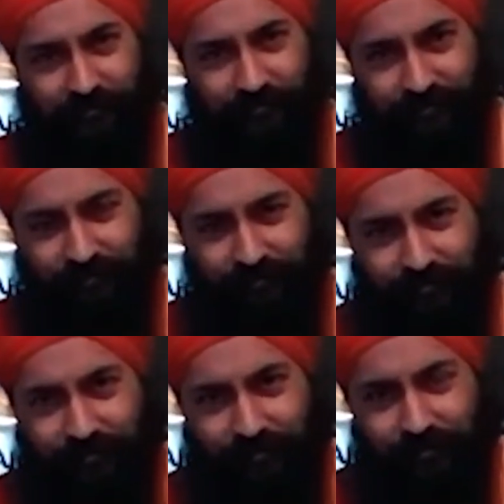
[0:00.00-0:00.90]

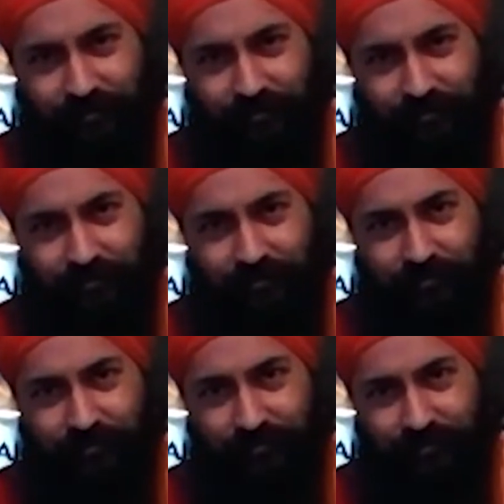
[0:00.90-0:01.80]

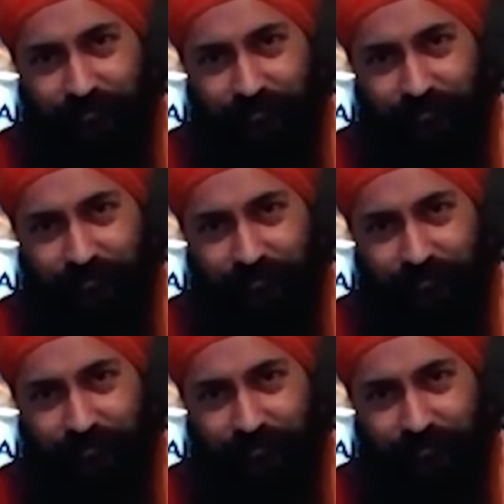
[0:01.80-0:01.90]
No one is speaking in this clip.